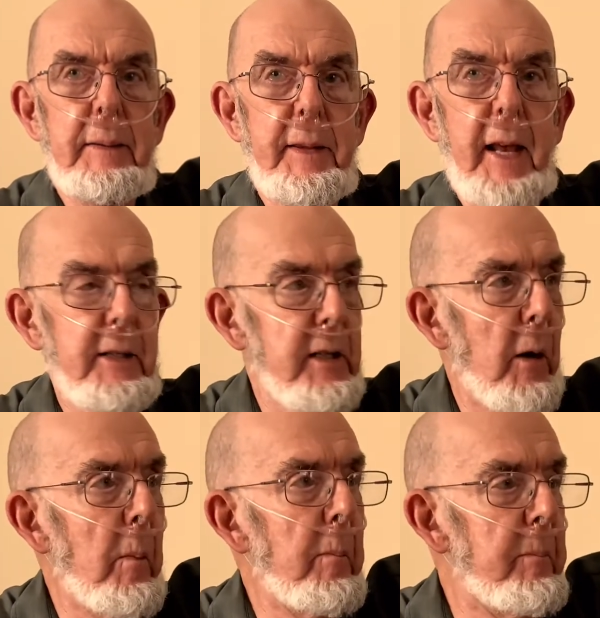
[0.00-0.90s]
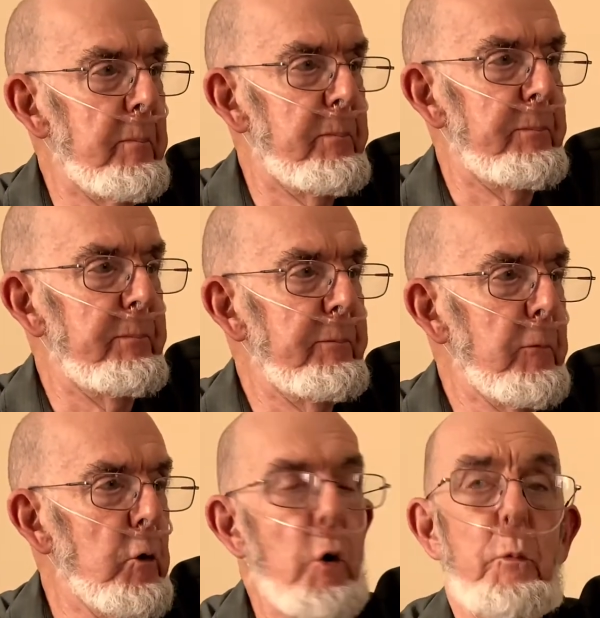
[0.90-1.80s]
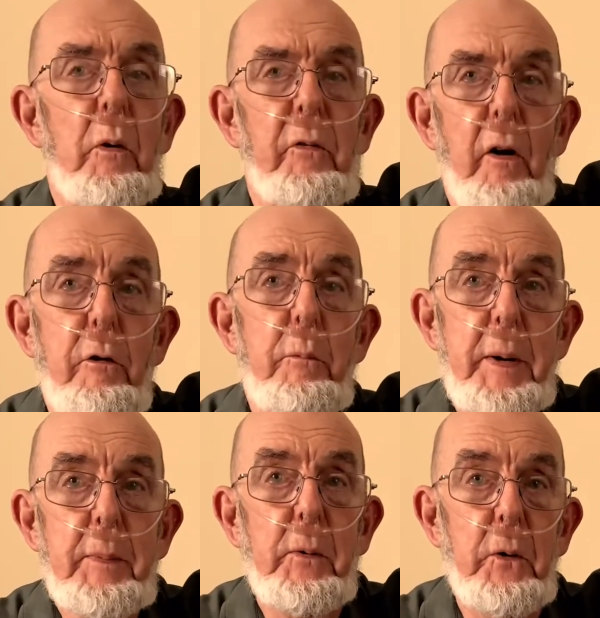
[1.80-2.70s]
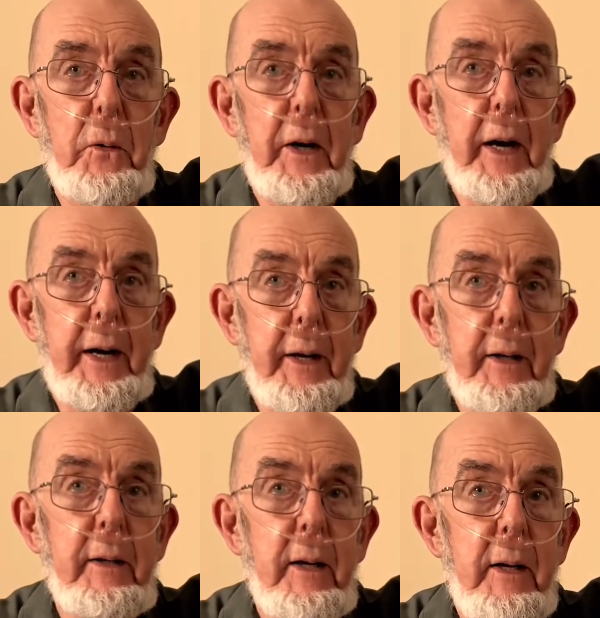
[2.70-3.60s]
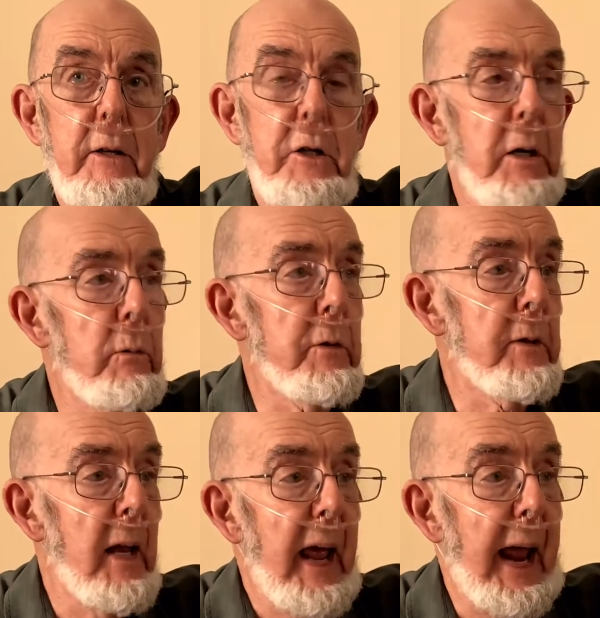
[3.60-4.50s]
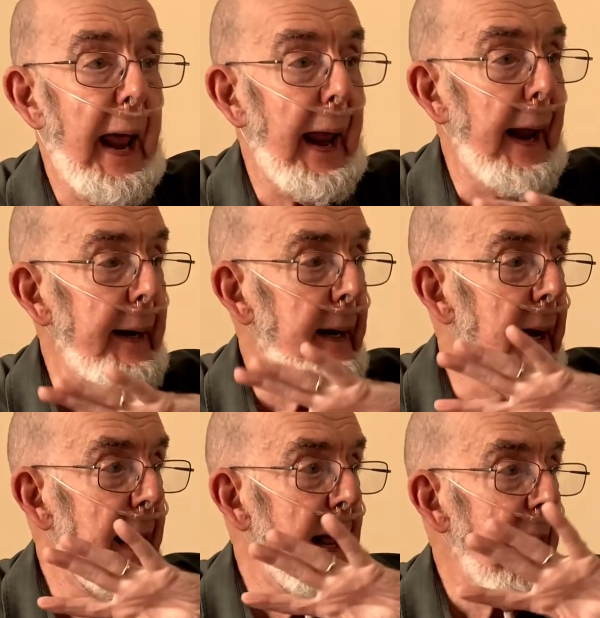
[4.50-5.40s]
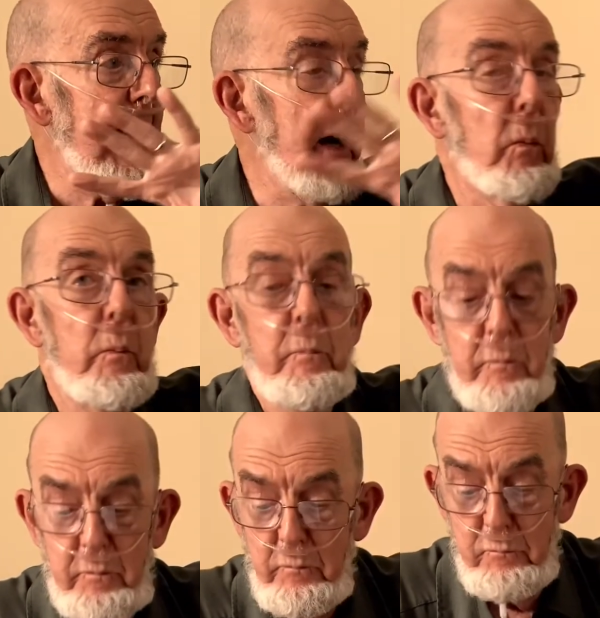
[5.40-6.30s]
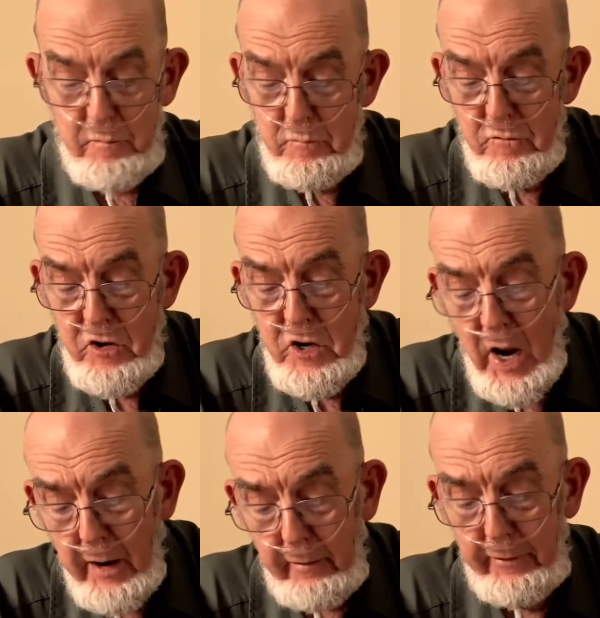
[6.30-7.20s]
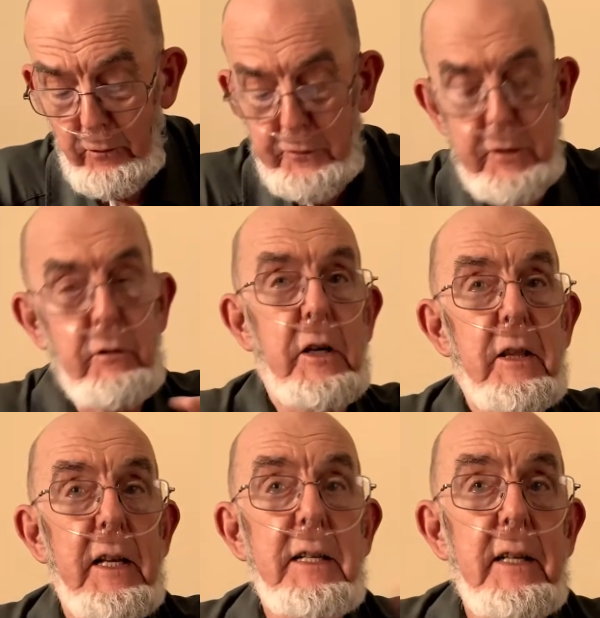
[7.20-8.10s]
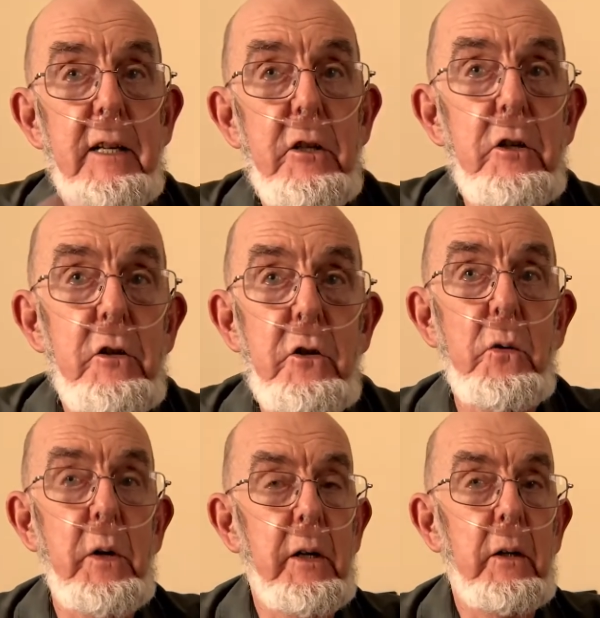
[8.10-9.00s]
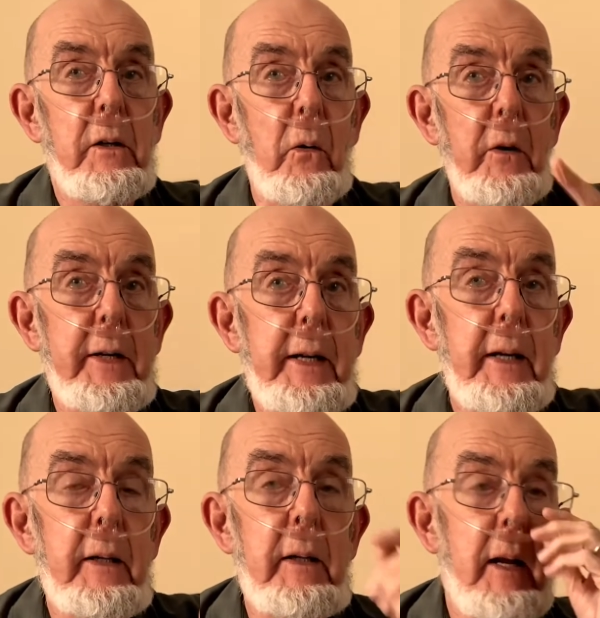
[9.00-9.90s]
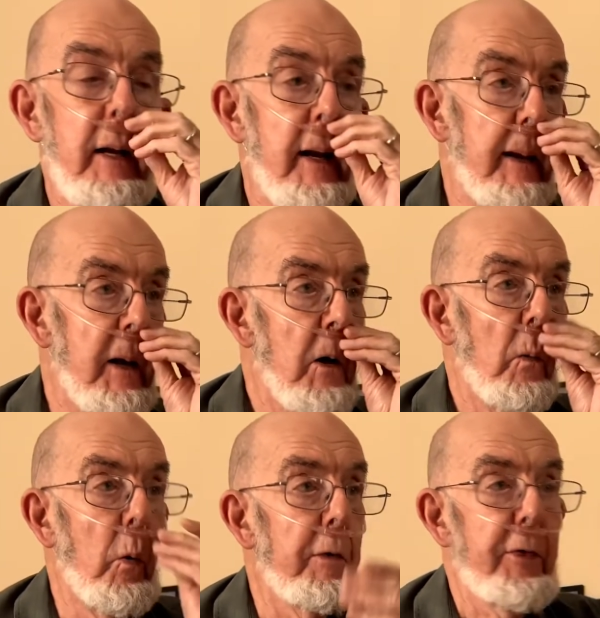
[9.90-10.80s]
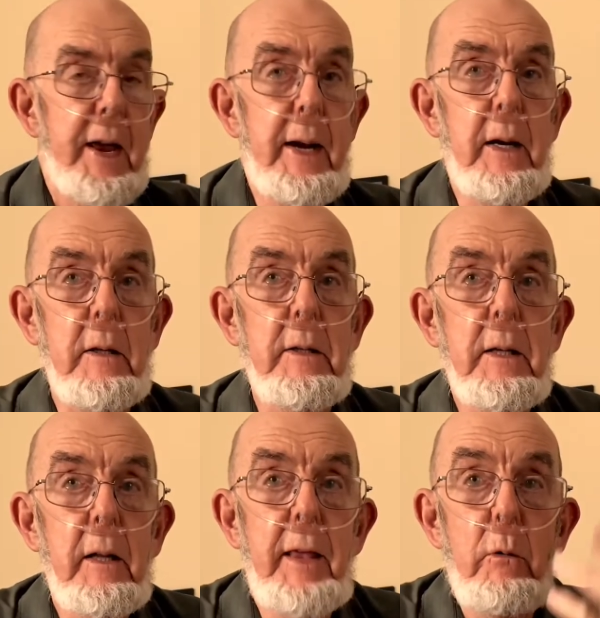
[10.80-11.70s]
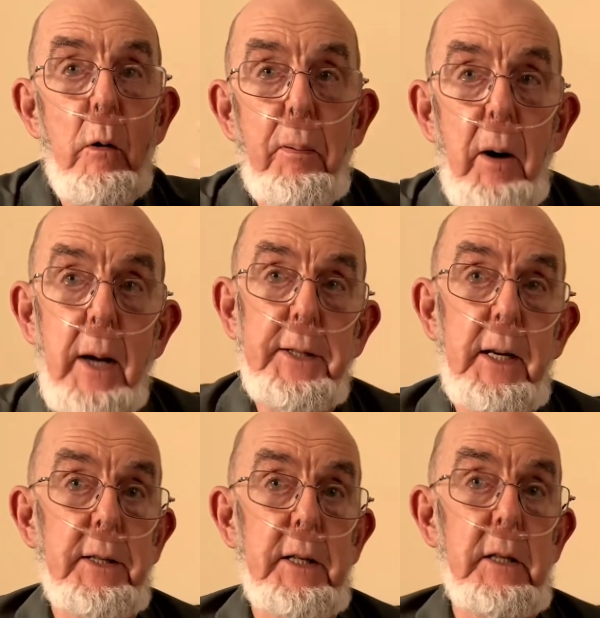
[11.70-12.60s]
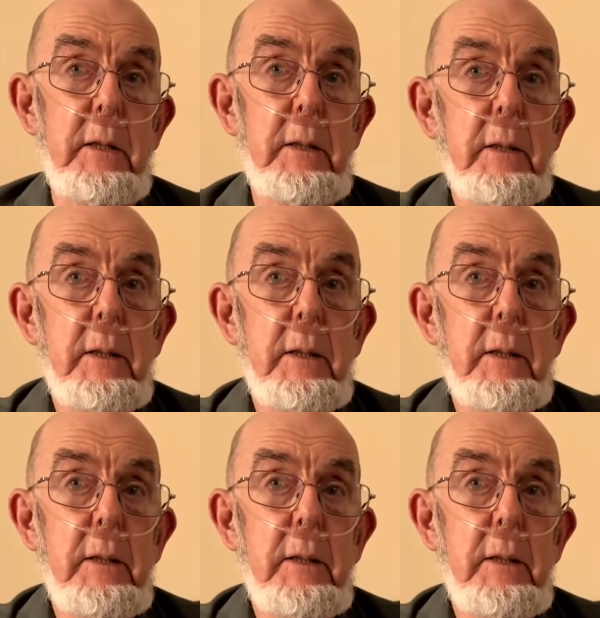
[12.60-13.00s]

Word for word: that some group of other people created. She was, and it, none of those three things that she's doing or did were things. They were processes.